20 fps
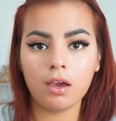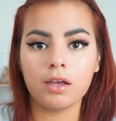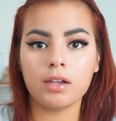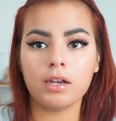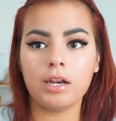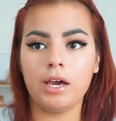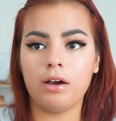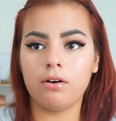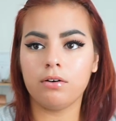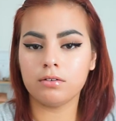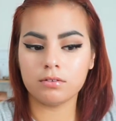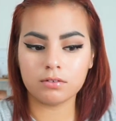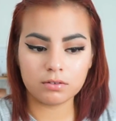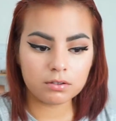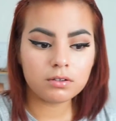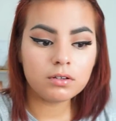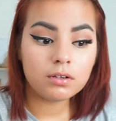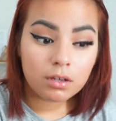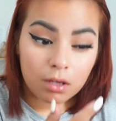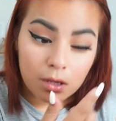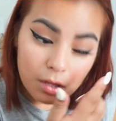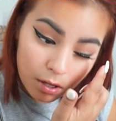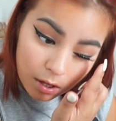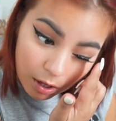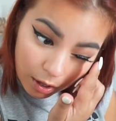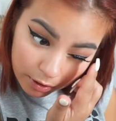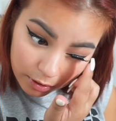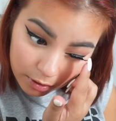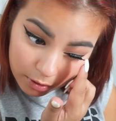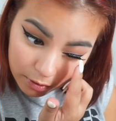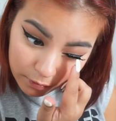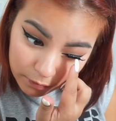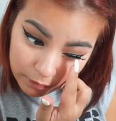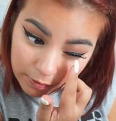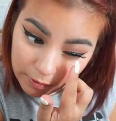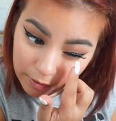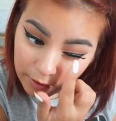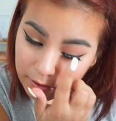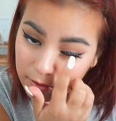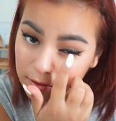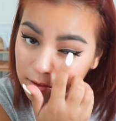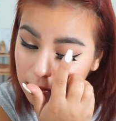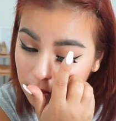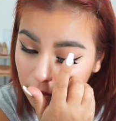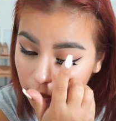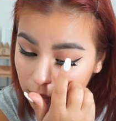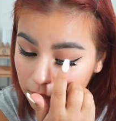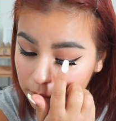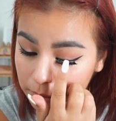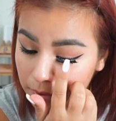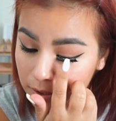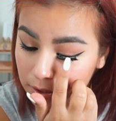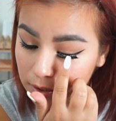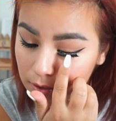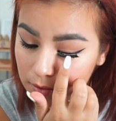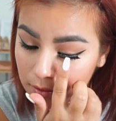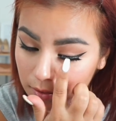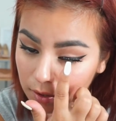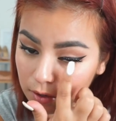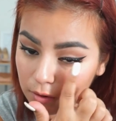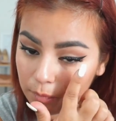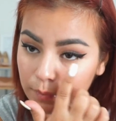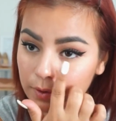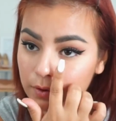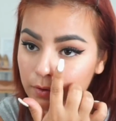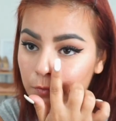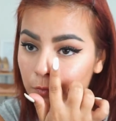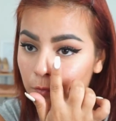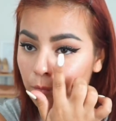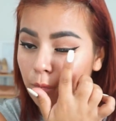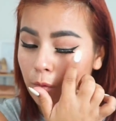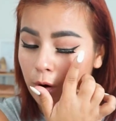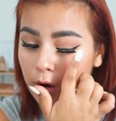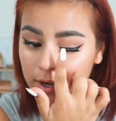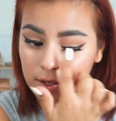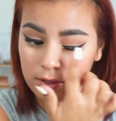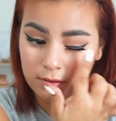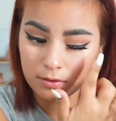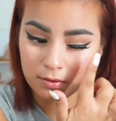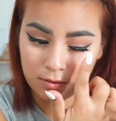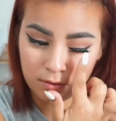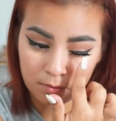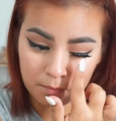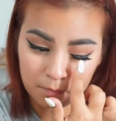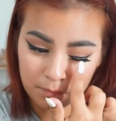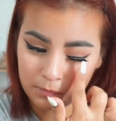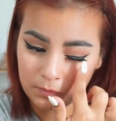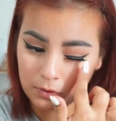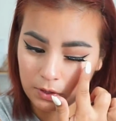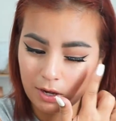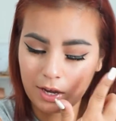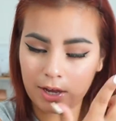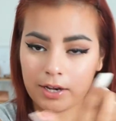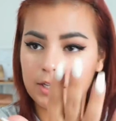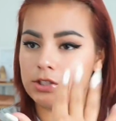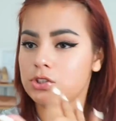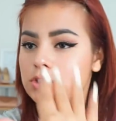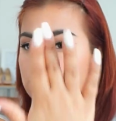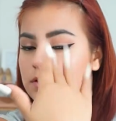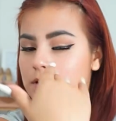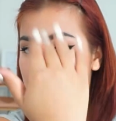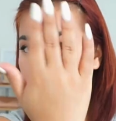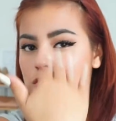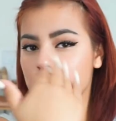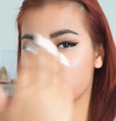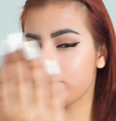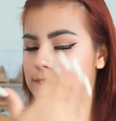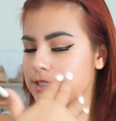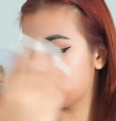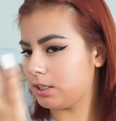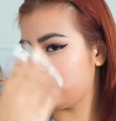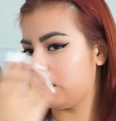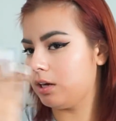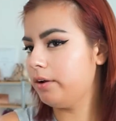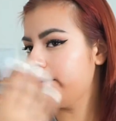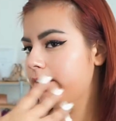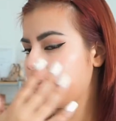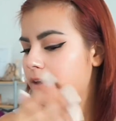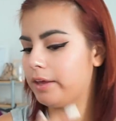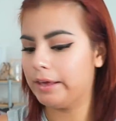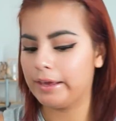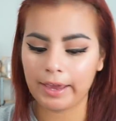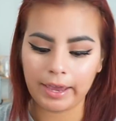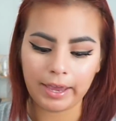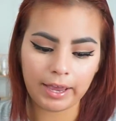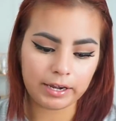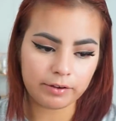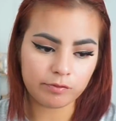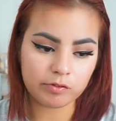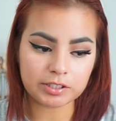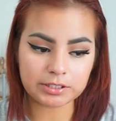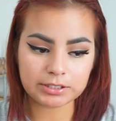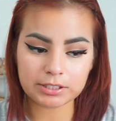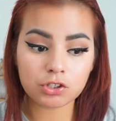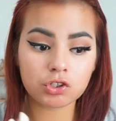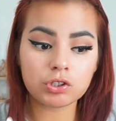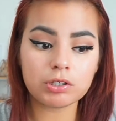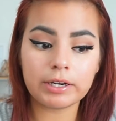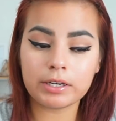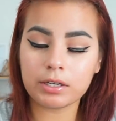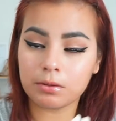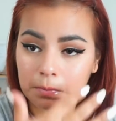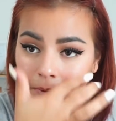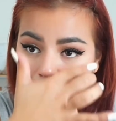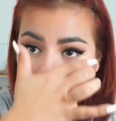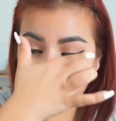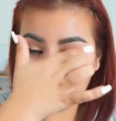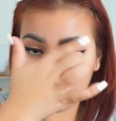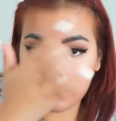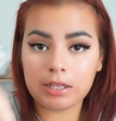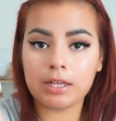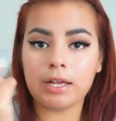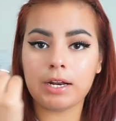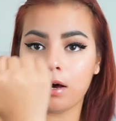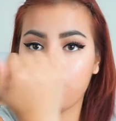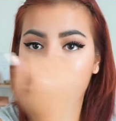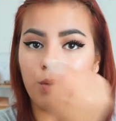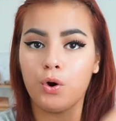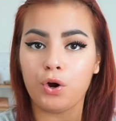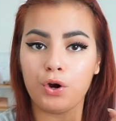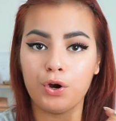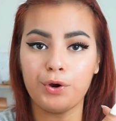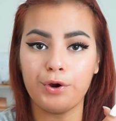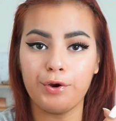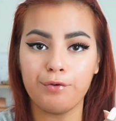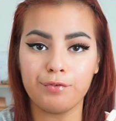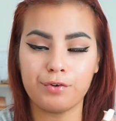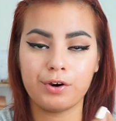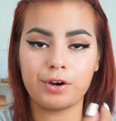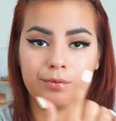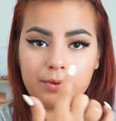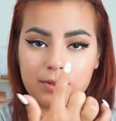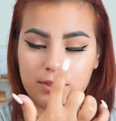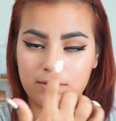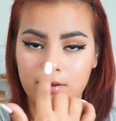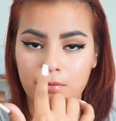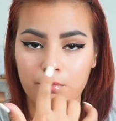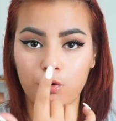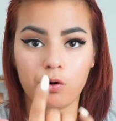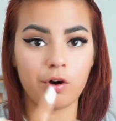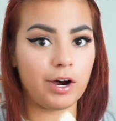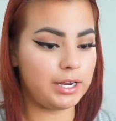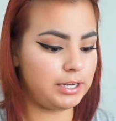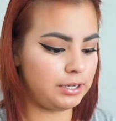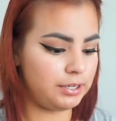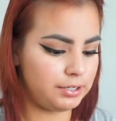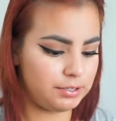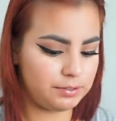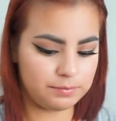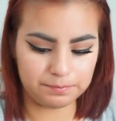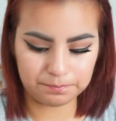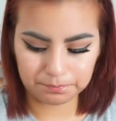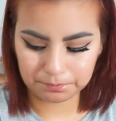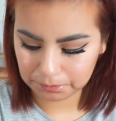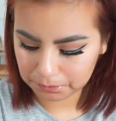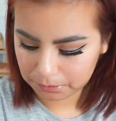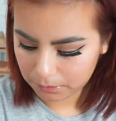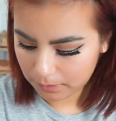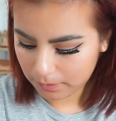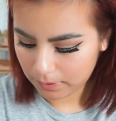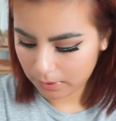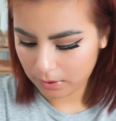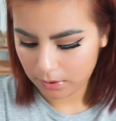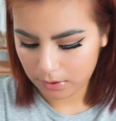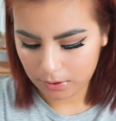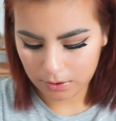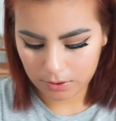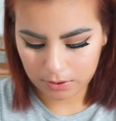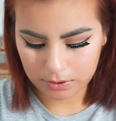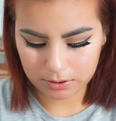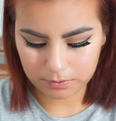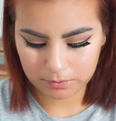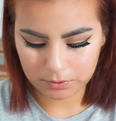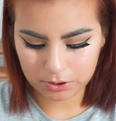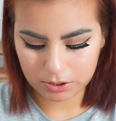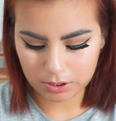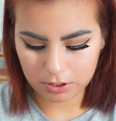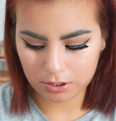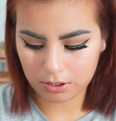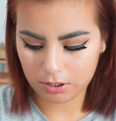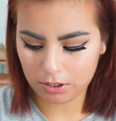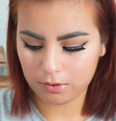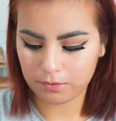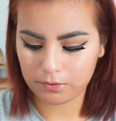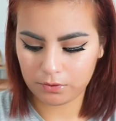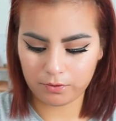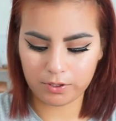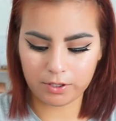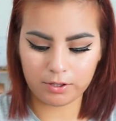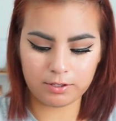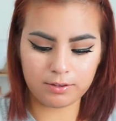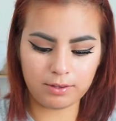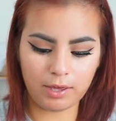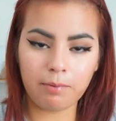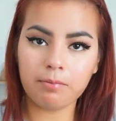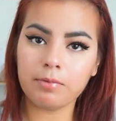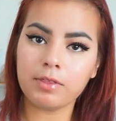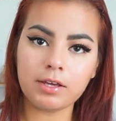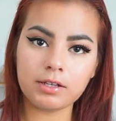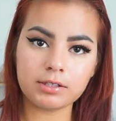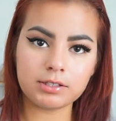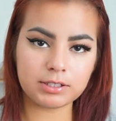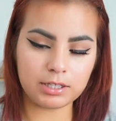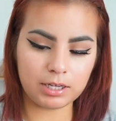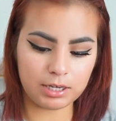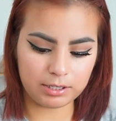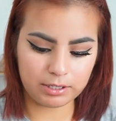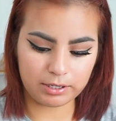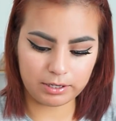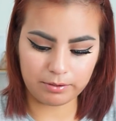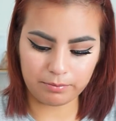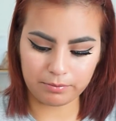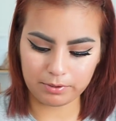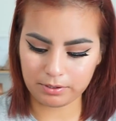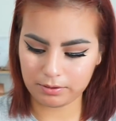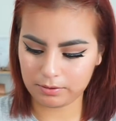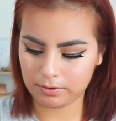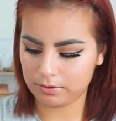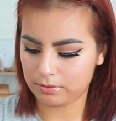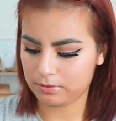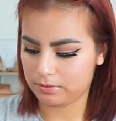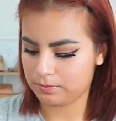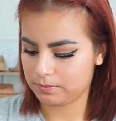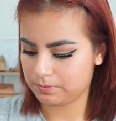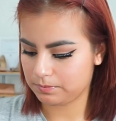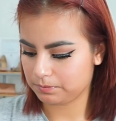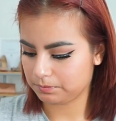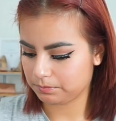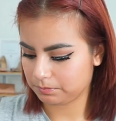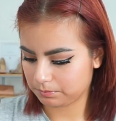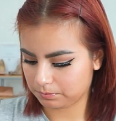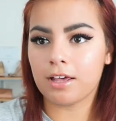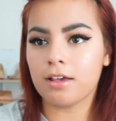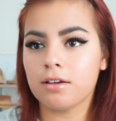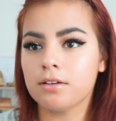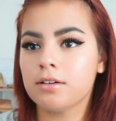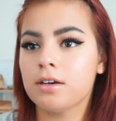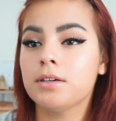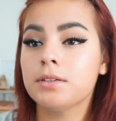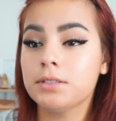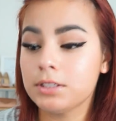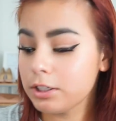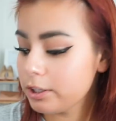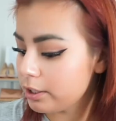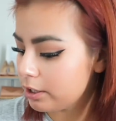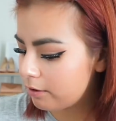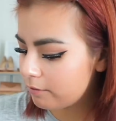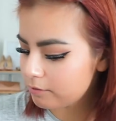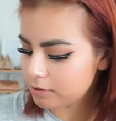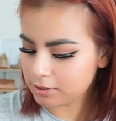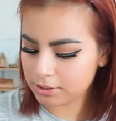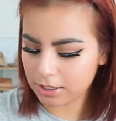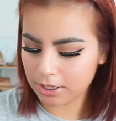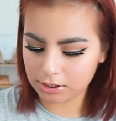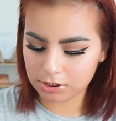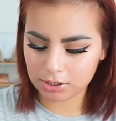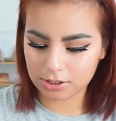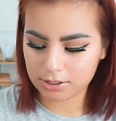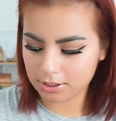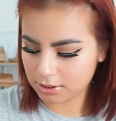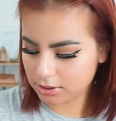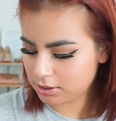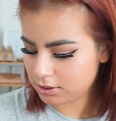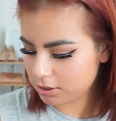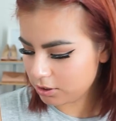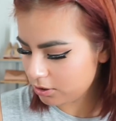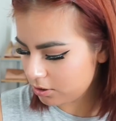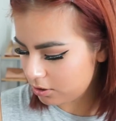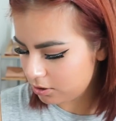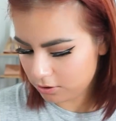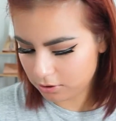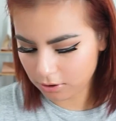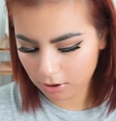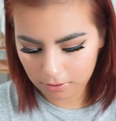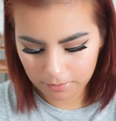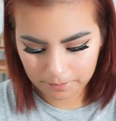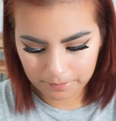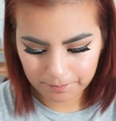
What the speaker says: Now, I don't know if you guys can see, but there's a little bit of white eyelash glue that dries clear. And if it doesn't dry completely, then I will go over it with some more eyeliner. So I'm just going to go off doing the same thing to the other eye one. I absolutely love these lashes, they're so cute.